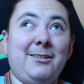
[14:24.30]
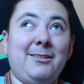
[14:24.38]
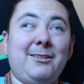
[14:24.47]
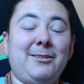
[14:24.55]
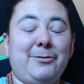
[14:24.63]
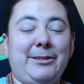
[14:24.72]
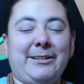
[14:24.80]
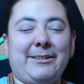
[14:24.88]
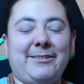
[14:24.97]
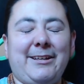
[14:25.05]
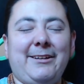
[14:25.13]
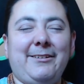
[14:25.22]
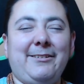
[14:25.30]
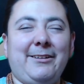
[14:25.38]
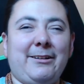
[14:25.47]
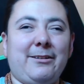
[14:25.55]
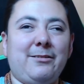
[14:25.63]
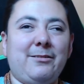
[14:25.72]
to an extent,
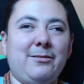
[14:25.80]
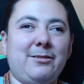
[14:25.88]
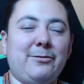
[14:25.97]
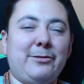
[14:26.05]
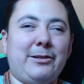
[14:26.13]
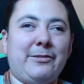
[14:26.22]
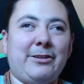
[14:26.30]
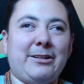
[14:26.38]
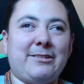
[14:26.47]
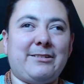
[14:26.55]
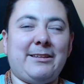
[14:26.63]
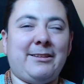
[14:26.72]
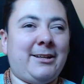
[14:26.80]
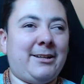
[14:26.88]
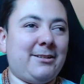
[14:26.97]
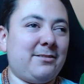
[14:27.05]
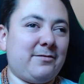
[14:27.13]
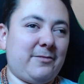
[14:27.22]
to whatever extent that
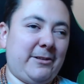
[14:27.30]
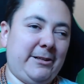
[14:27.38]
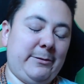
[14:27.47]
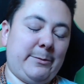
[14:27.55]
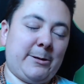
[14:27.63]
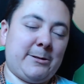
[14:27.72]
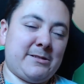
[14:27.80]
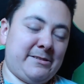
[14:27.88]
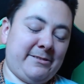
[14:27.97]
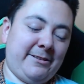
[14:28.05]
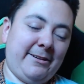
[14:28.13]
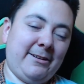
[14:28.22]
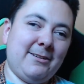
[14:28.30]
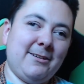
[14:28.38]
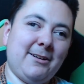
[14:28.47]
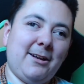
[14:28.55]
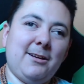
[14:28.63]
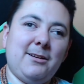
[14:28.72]
is for you personally.
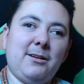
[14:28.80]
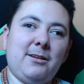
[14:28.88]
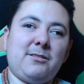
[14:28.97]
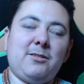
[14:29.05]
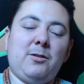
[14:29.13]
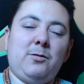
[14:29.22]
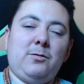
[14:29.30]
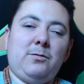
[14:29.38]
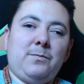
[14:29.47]
So,